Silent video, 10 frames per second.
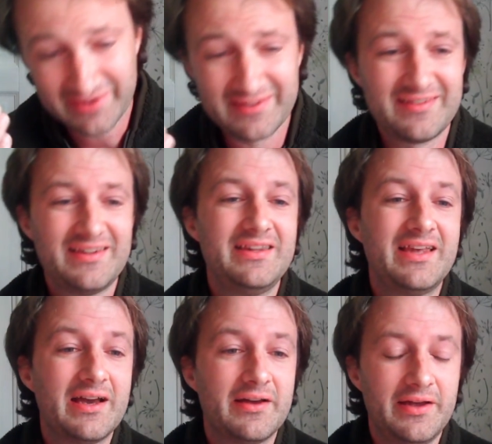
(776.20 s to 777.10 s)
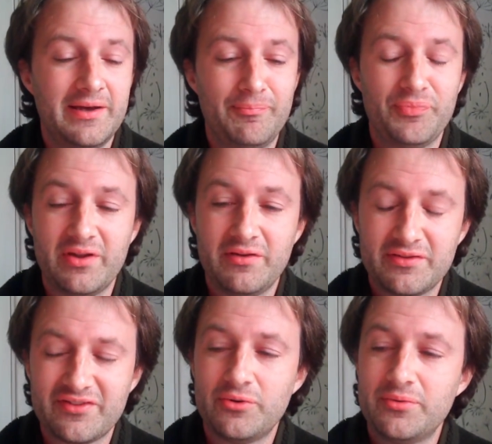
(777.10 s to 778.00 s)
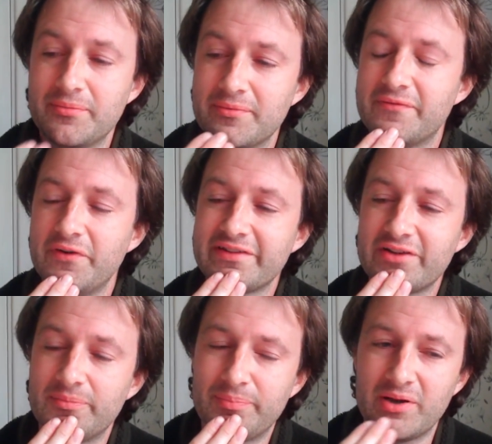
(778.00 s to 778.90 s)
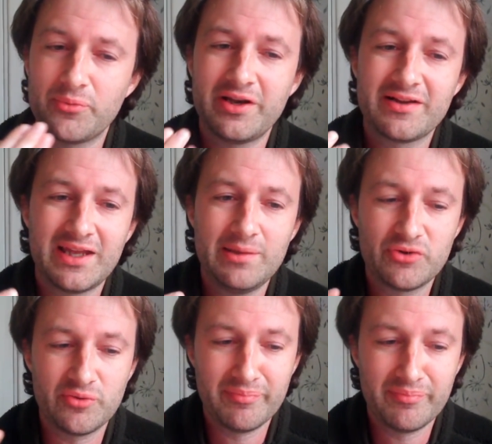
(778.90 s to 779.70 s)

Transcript: can see, um, so for example, when it came to